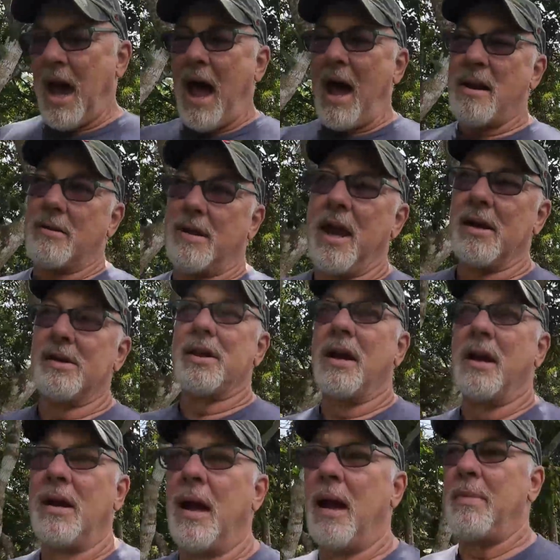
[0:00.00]
I don't care
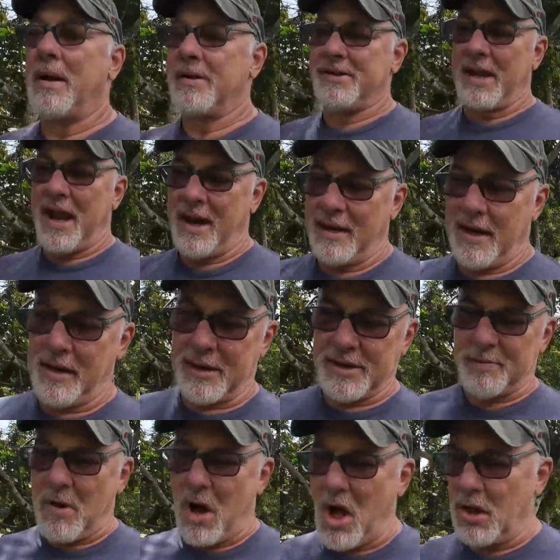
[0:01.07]
about staying in a
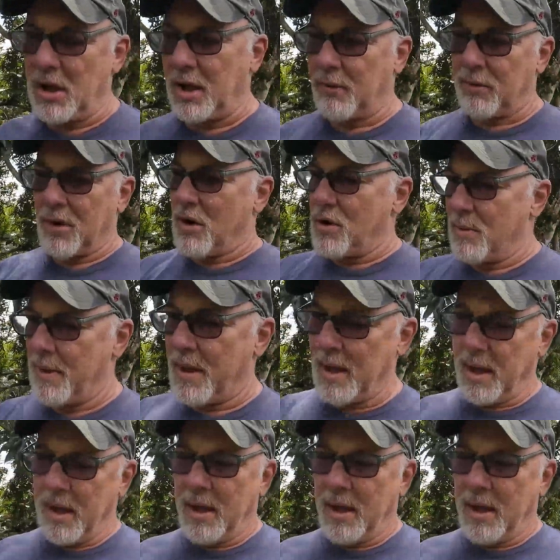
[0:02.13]
small little room